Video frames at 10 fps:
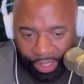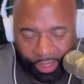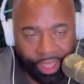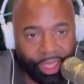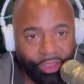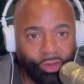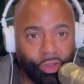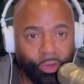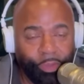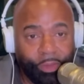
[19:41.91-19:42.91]
Yeah, you
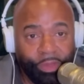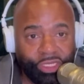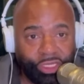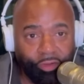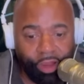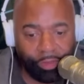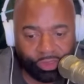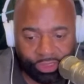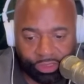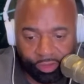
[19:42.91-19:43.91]
know, I mean, Bijan
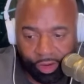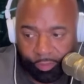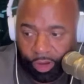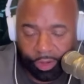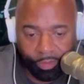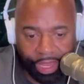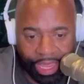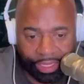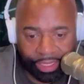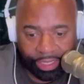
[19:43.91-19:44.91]
Robinson's a great running
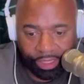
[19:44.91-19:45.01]
back.